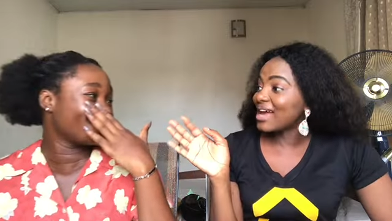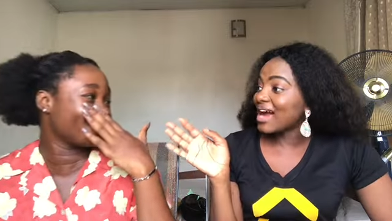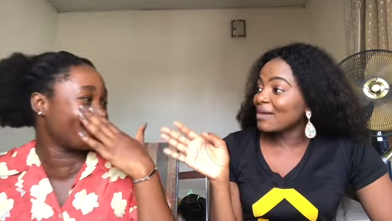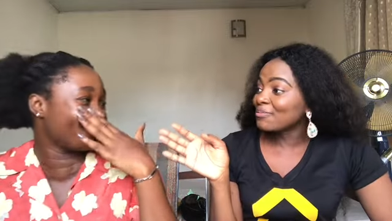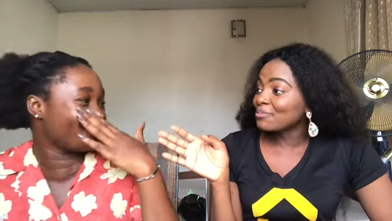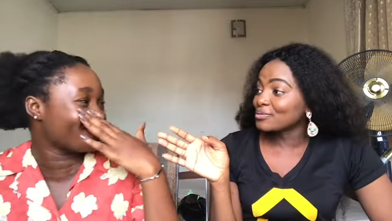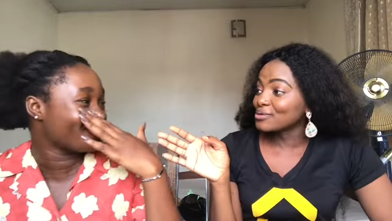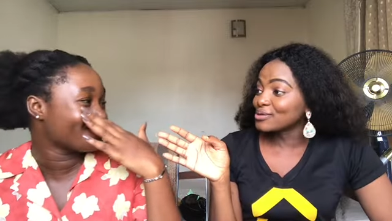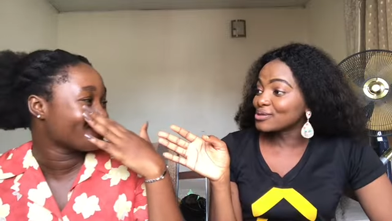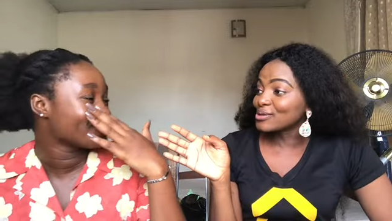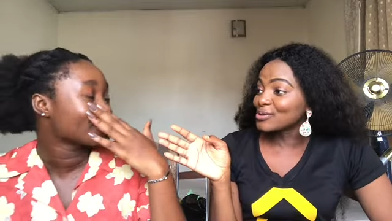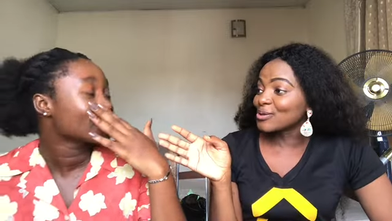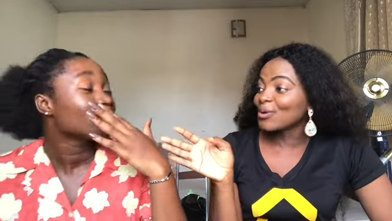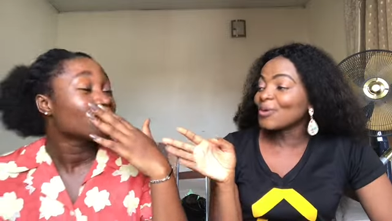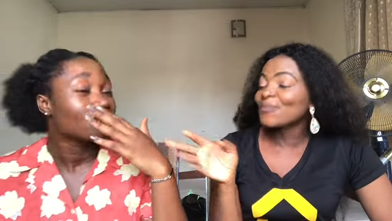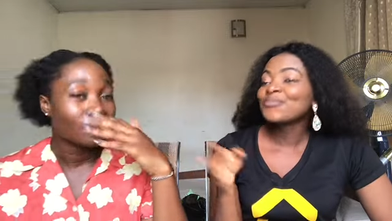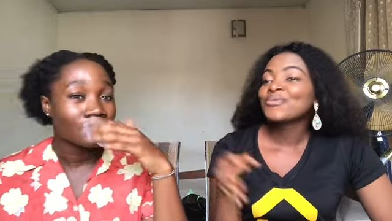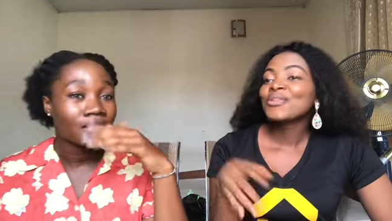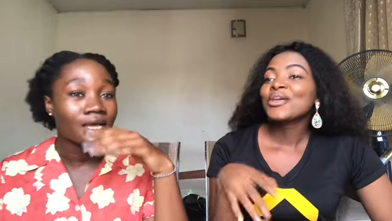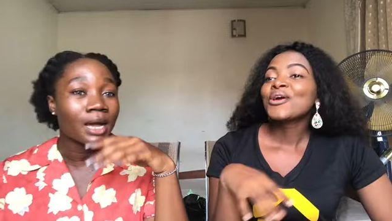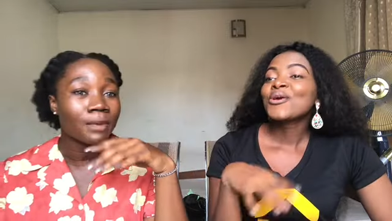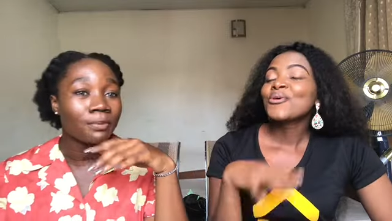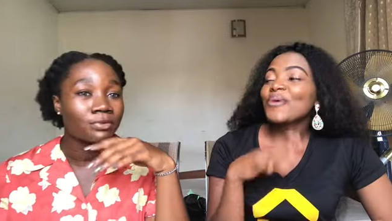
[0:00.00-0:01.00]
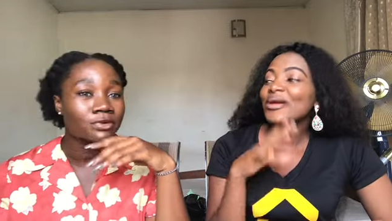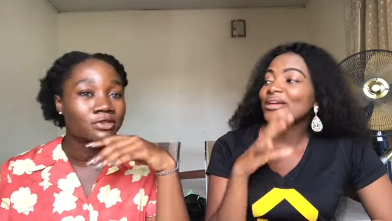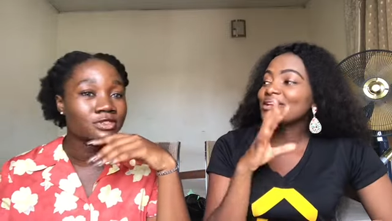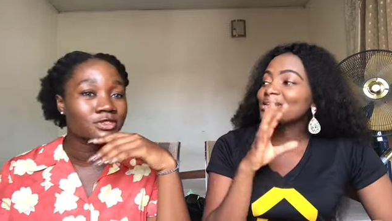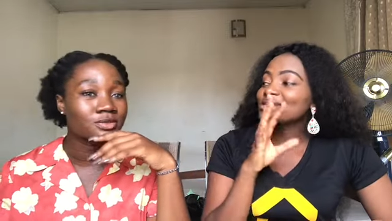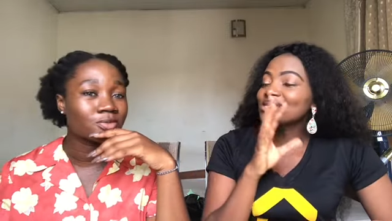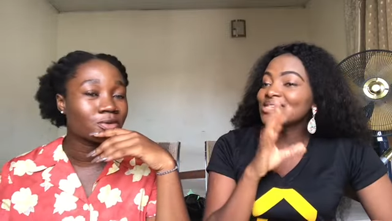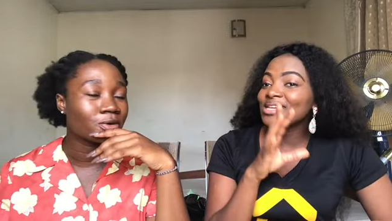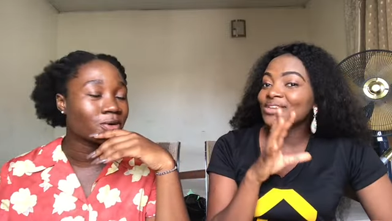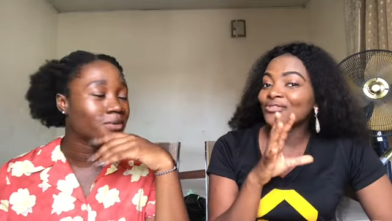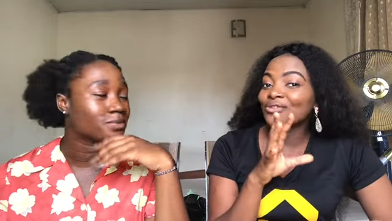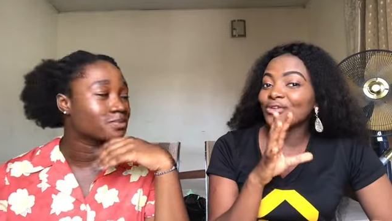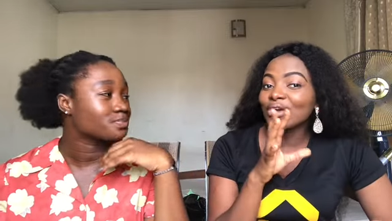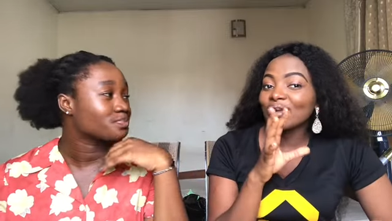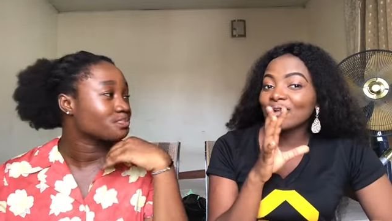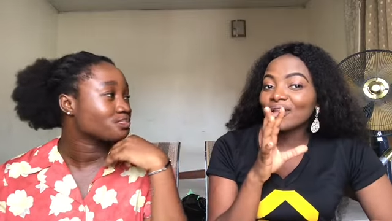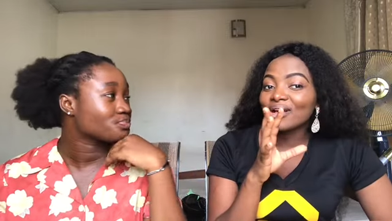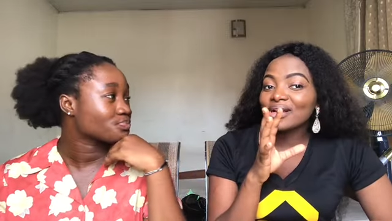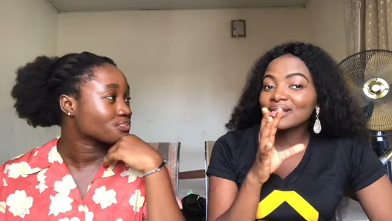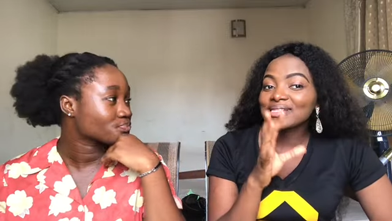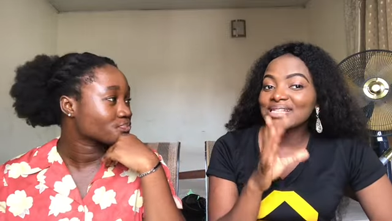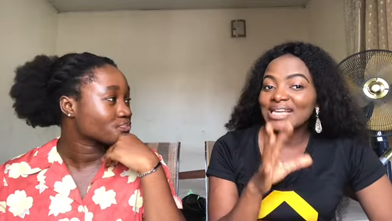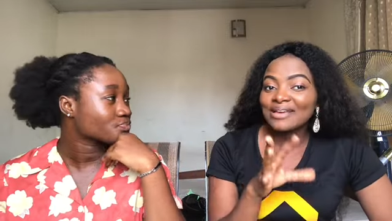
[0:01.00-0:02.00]
Speaker 1: it happens though. It happens. When you stay for a
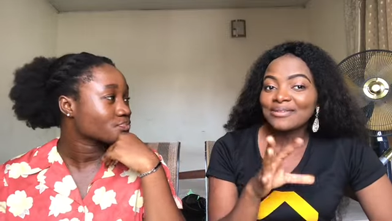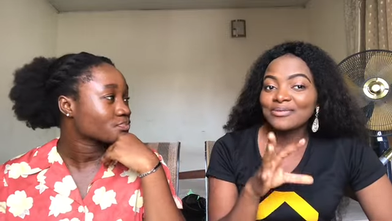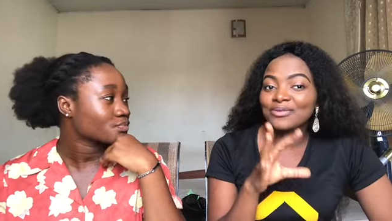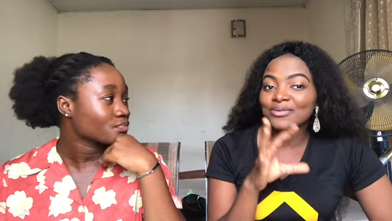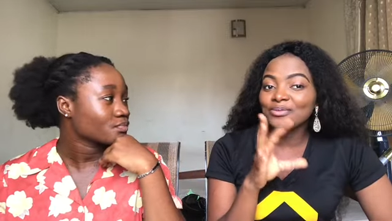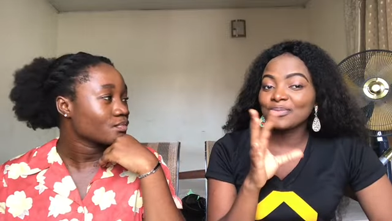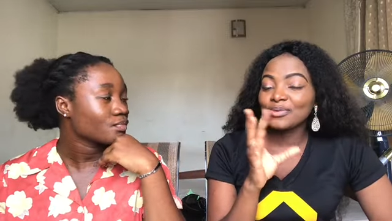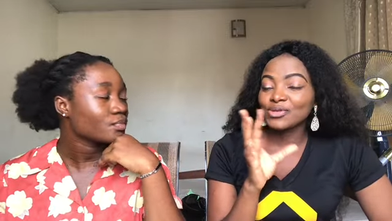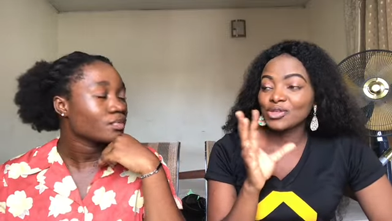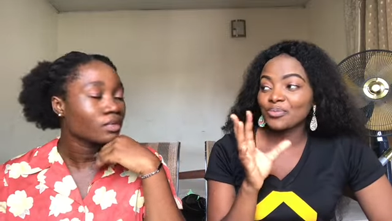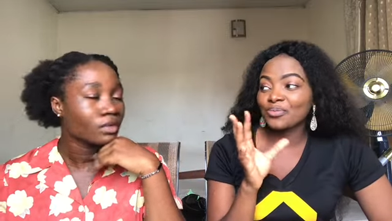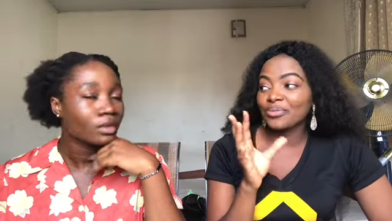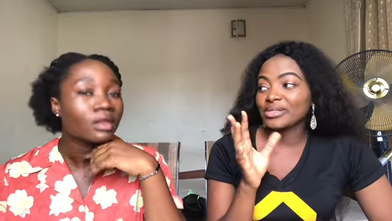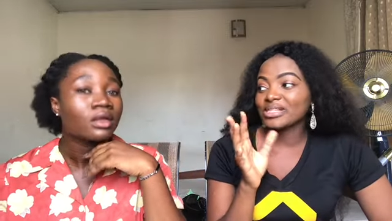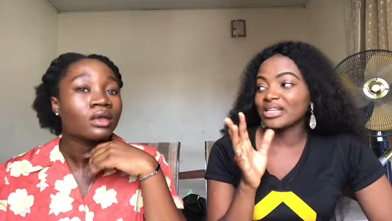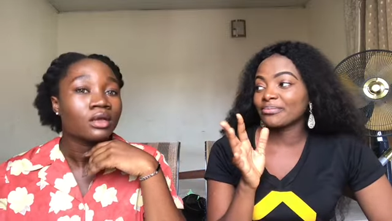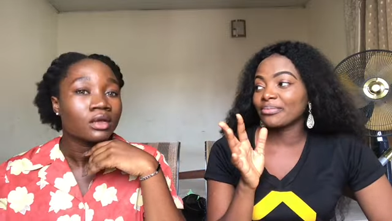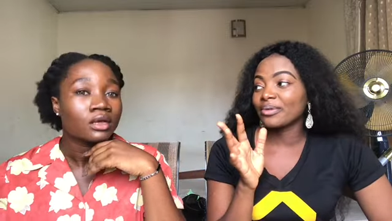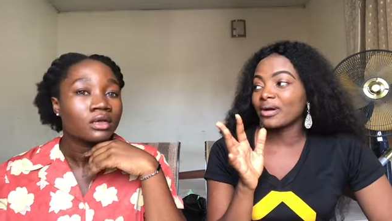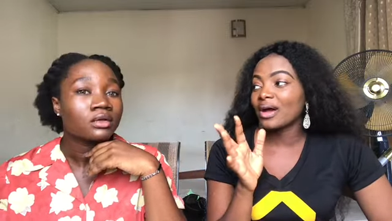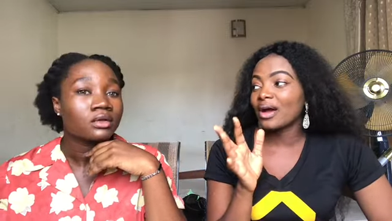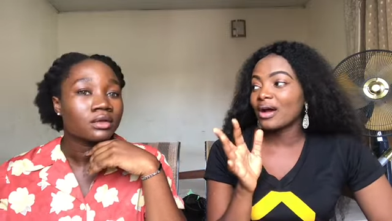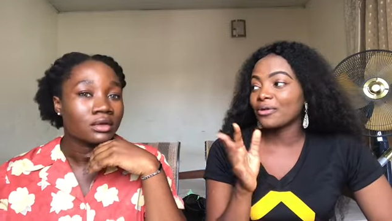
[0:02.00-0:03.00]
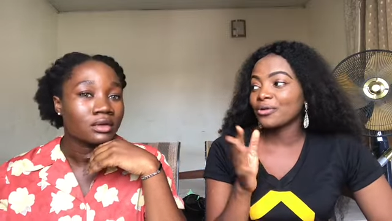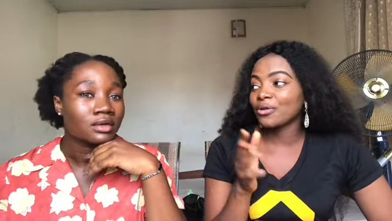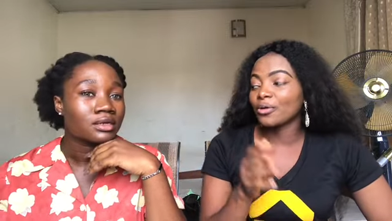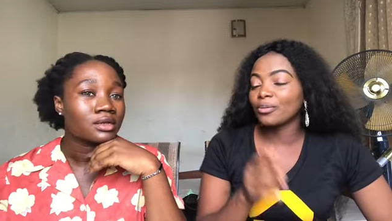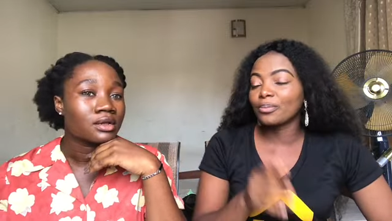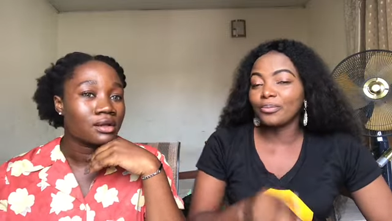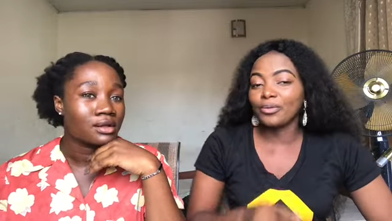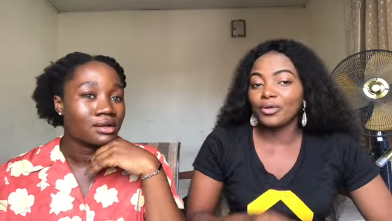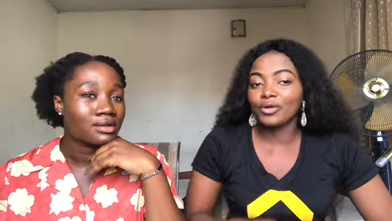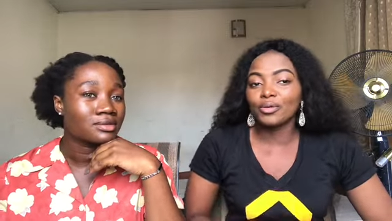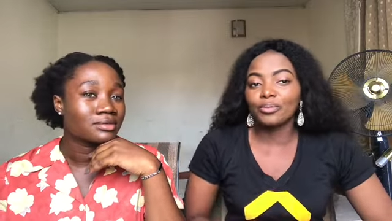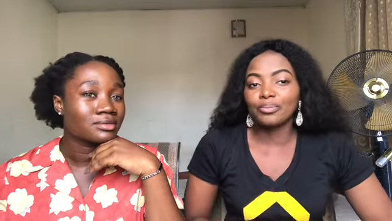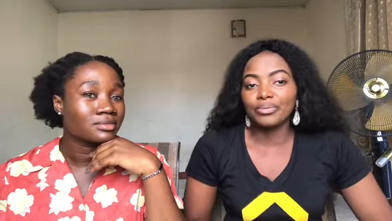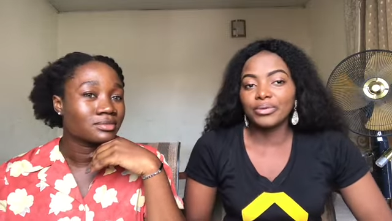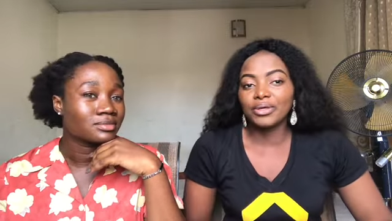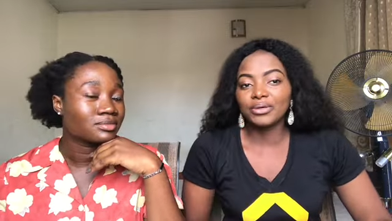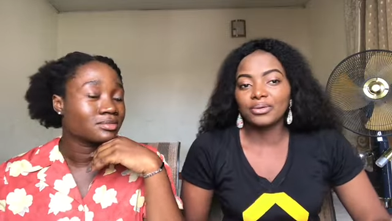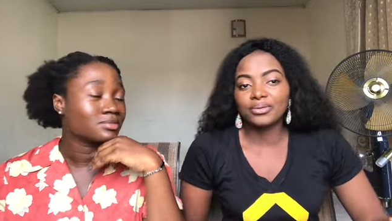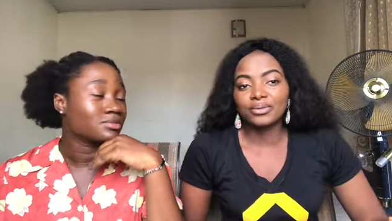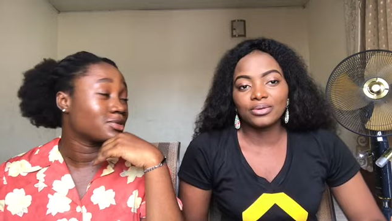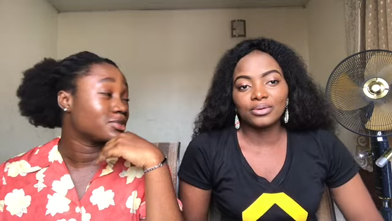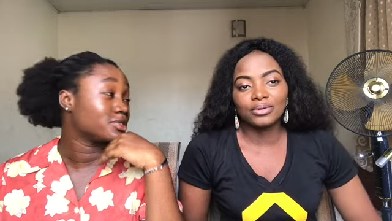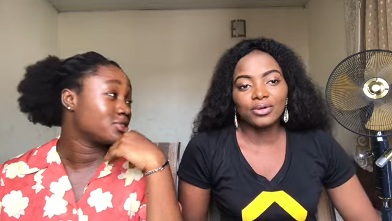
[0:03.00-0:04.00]
long time, you'll be surprised about how your your bill.
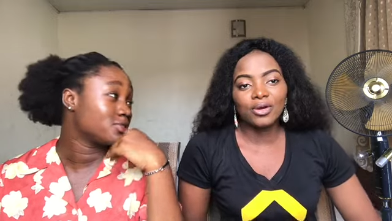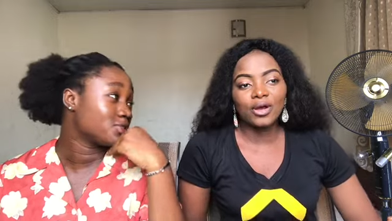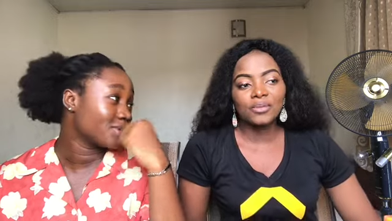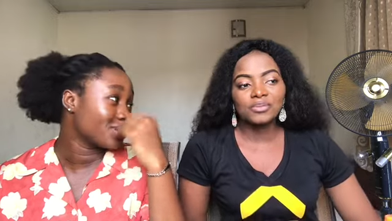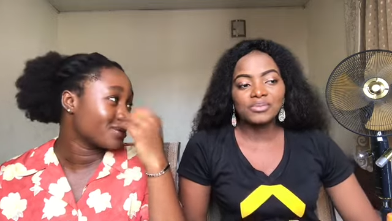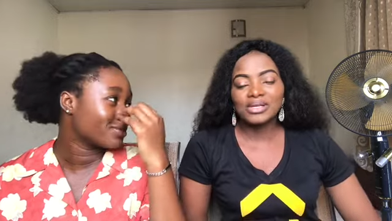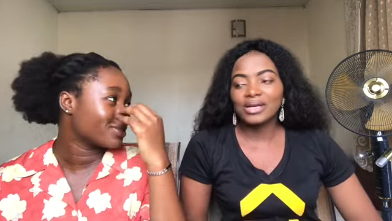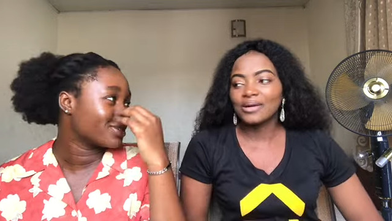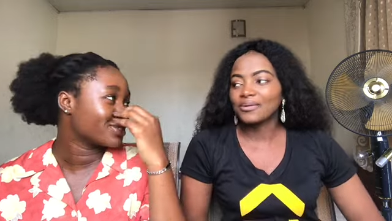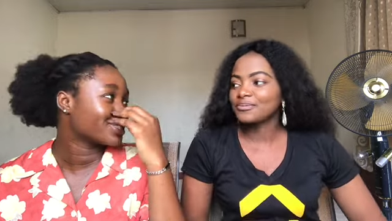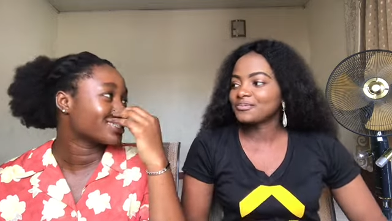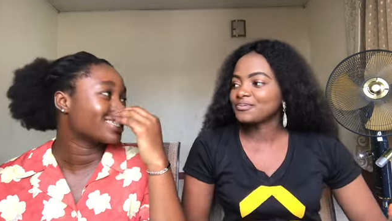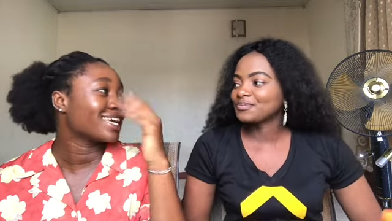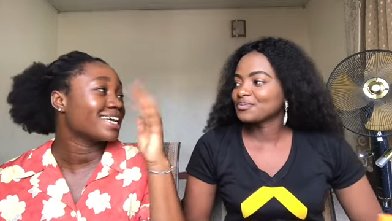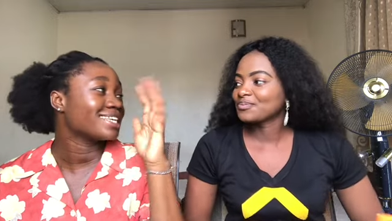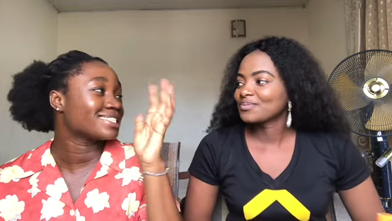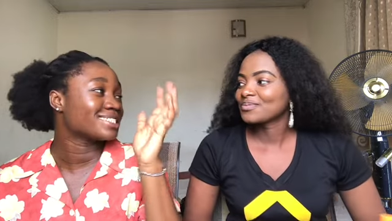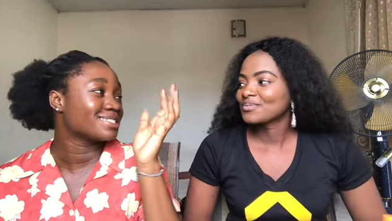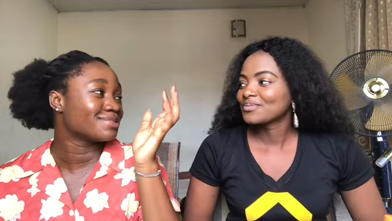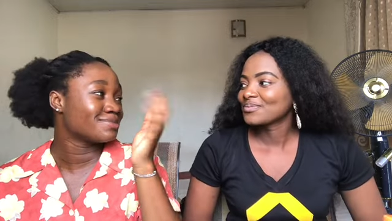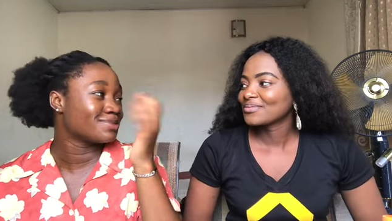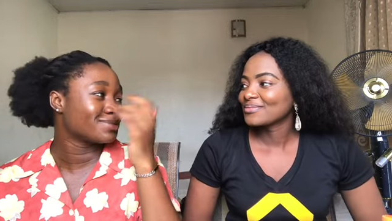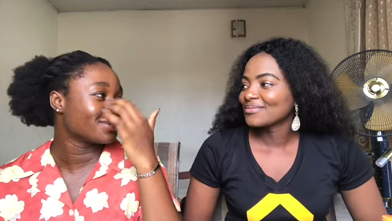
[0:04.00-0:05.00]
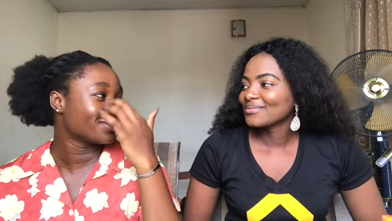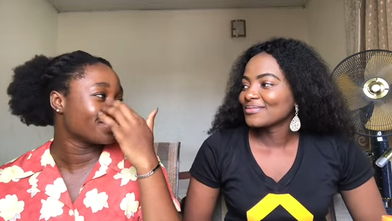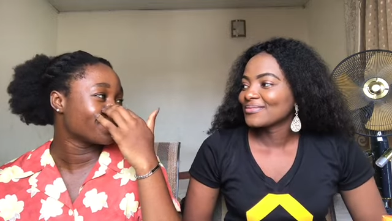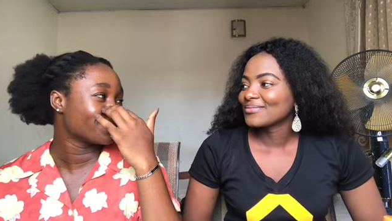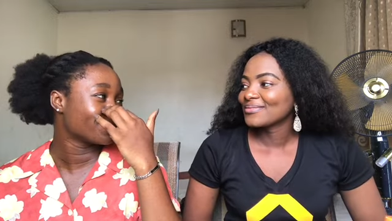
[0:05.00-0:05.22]
But do you know what? Guess the bill.